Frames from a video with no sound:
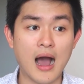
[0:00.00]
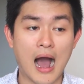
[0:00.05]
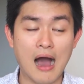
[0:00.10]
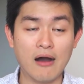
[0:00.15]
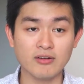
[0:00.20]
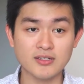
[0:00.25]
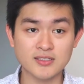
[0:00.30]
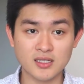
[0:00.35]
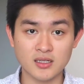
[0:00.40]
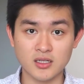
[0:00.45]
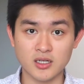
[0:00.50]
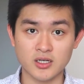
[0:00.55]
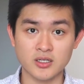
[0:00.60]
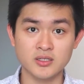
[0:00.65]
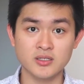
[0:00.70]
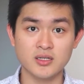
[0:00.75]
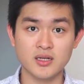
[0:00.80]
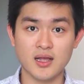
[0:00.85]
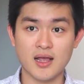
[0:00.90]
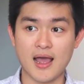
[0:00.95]
I was
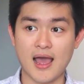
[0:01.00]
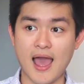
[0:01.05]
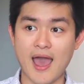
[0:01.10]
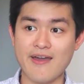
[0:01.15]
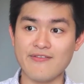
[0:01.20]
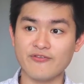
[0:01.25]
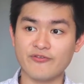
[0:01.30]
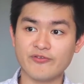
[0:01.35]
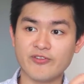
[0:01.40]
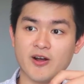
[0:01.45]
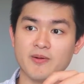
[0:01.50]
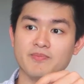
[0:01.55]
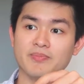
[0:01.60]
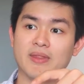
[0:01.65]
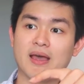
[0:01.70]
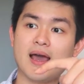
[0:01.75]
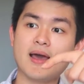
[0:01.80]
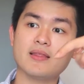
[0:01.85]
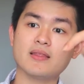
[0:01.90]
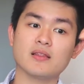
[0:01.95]
alone. And from
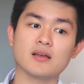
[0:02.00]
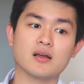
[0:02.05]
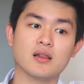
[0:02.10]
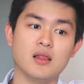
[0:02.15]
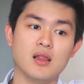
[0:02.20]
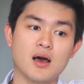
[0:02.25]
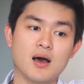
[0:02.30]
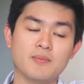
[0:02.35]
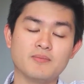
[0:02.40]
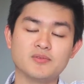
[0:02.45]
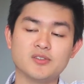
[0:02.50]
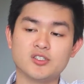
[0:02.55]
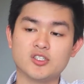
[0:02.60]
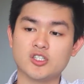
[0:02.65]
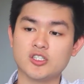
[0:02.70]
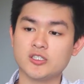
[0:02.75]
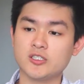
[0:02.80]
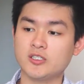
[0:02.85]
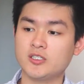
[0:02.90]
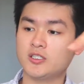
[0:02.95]
that club
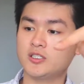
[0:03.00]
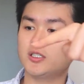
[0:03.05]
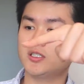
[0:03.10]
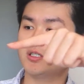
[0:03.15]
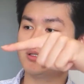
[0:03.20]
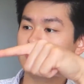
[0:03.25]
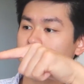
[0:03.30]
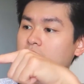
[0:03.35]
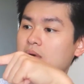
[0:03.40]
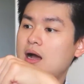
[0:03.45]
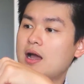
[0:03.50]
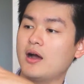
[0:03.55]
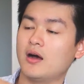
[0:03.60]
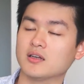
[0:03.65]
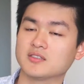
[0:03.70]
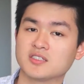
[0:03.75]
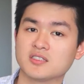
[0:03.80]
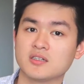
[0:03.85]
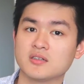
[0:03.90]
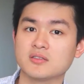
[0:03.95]
to my
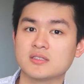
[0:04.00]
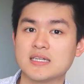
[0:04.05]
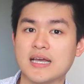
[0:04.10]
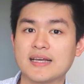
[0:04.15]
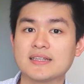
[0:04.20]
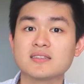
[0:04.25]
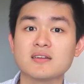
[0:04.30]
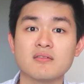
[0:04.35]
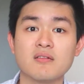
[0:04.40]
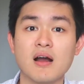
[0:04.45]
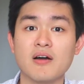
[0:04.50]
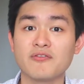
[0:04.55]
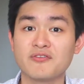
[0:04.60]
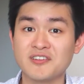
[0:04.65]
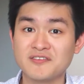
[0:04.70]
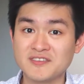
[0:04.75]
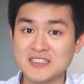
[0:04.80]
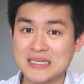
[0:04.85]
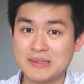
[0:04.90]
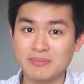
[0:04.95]
hostel takes around
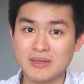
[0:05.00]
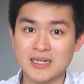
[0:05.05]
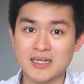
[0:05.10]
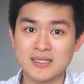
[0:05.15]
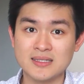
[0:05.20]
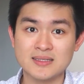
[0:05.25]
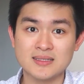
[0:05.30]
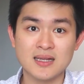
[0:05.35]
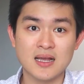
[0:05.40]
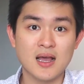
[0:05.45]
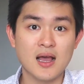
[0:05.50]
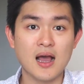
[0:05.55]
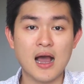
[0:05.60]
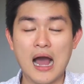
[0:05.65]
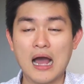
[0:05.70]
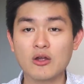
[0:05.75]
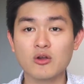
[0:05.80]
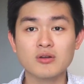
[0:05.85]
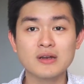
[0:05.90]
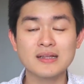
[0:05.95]
15 minutes.
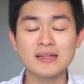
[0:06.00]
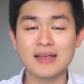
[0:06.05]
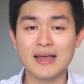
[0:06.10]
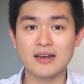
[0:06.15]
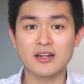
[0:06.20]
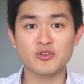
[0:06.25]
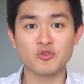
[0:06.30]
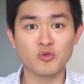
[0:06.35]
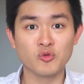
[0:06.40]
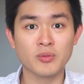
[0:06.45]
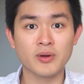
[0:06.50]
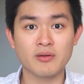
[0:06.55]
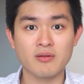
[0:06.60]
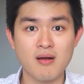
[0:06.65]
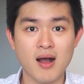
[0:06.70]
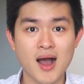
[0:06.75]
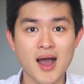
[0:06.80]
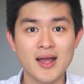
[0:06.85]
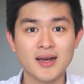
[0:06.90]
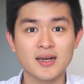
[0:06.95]
I couldn't get an Uber
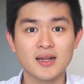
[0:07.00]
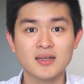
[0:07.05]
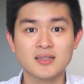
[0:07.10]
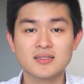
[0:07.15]
ride.